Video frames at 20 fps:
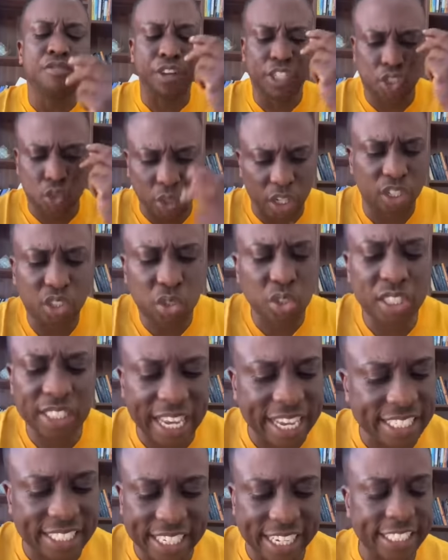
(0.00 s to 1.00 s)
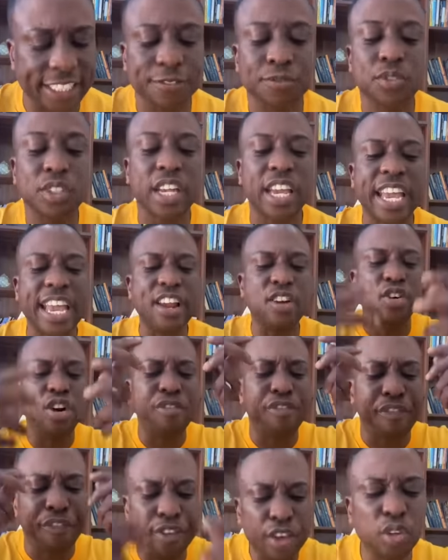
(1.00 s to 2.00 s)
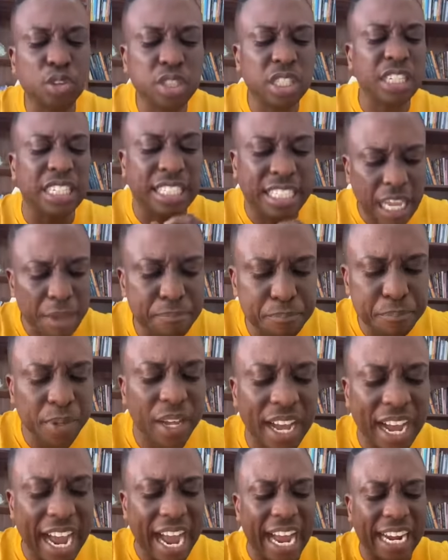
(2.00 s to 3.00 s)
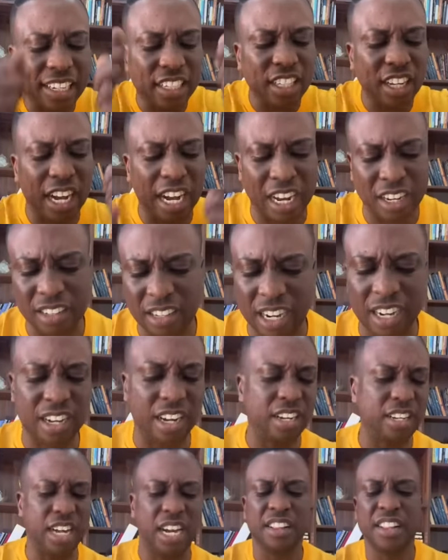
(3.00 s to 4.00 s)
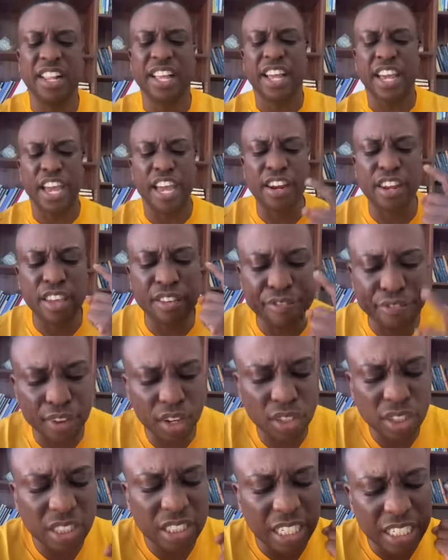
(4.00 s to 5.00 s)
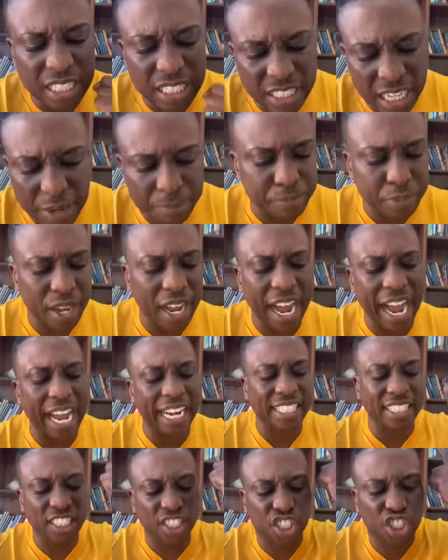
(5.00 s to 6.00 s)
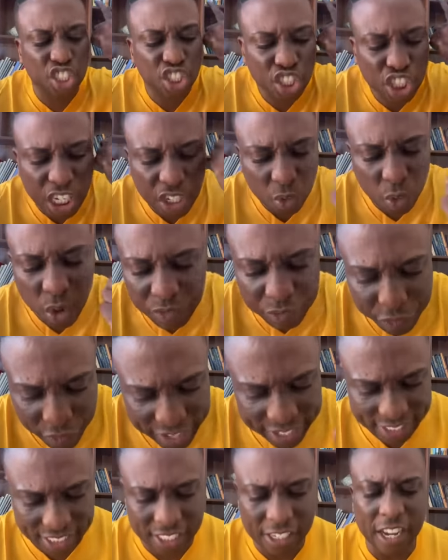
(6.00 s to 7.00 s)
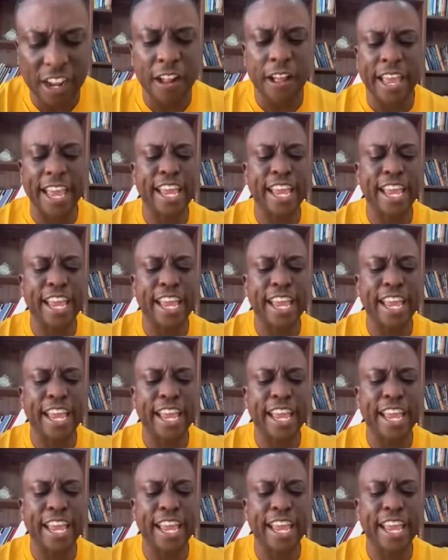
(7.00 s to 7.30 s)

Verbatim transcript: Verse 22 says this, he reveals deep and he reveals the deep and the secret things.